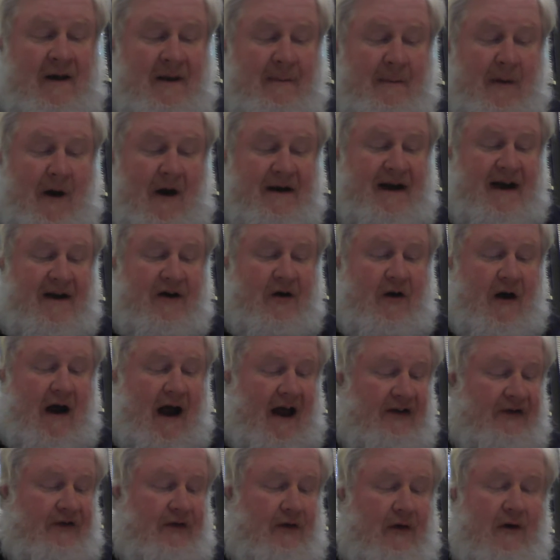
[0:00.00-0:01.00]
The bartender
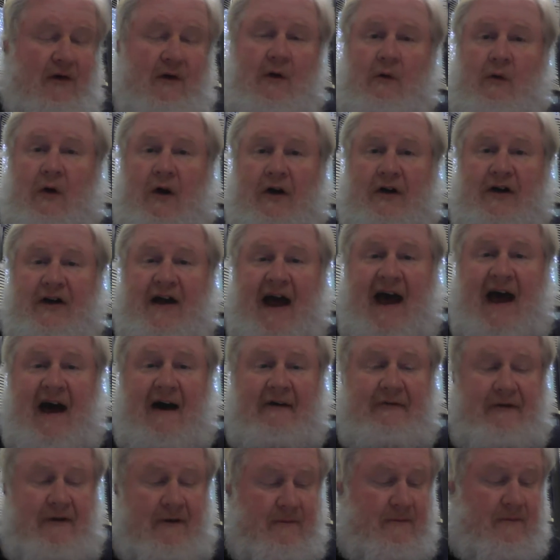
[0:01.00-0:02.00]
asked, "What do you
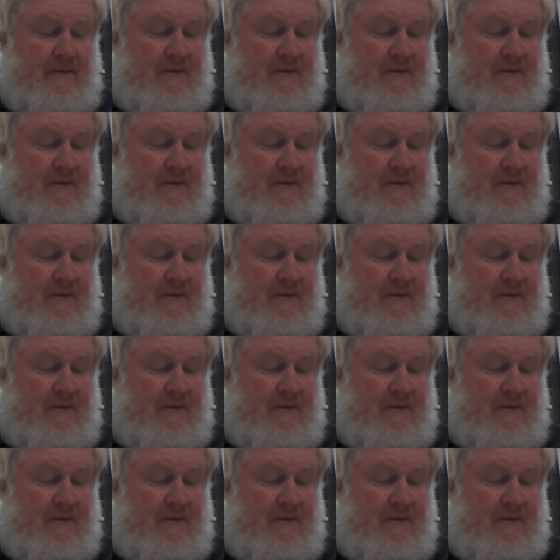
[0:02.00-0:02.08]
have?"